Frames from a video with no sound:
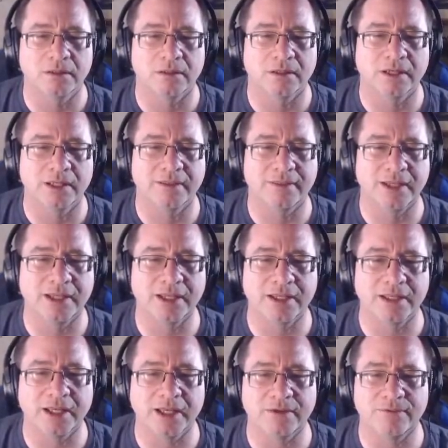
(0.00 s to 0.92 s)
I
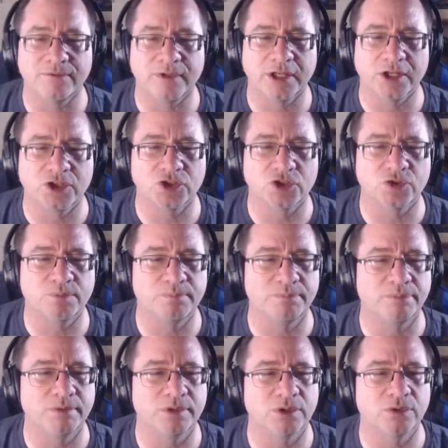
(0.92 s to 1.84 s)
think I've
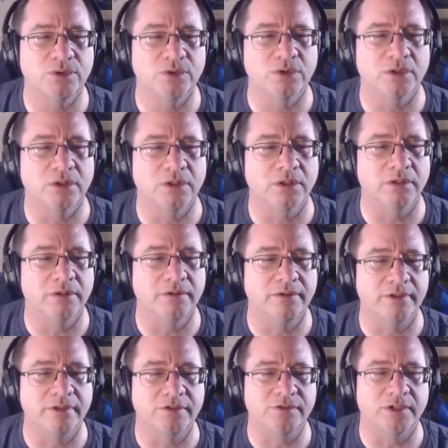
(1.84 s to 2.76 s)

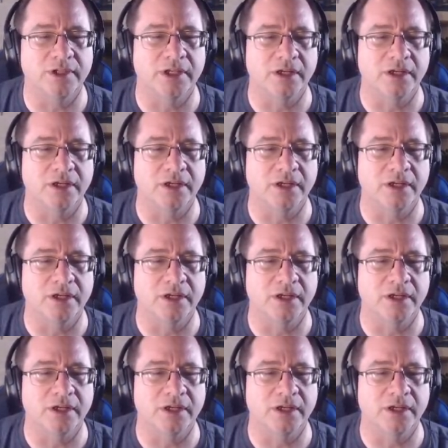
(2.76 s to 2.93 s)
explored this